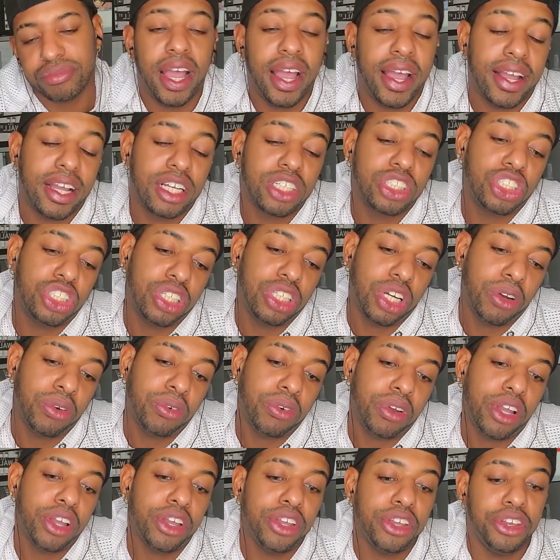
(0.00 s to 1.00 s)
and
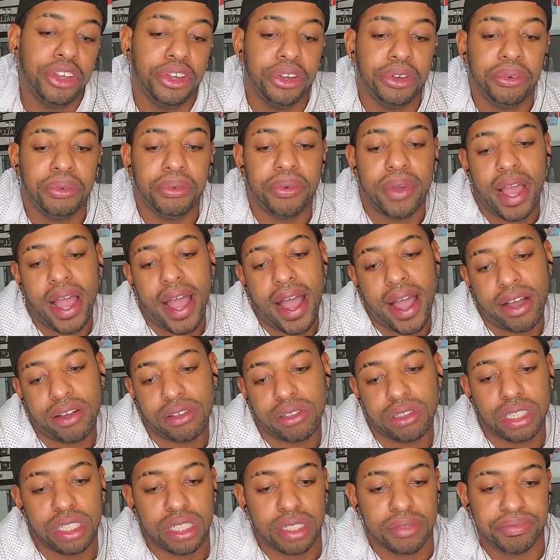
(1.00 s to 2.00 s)
choke you
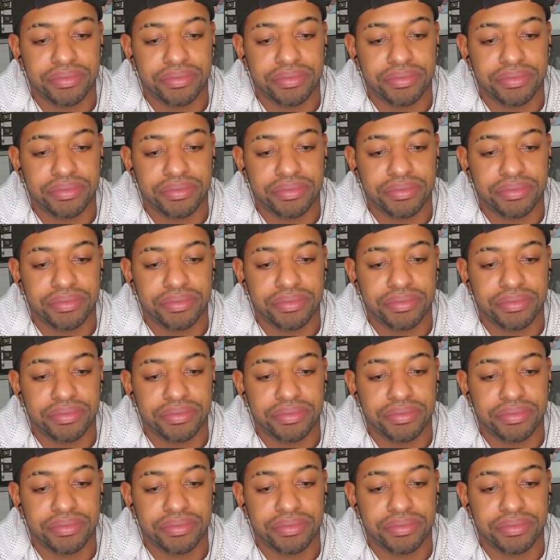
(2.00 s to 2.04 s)
out.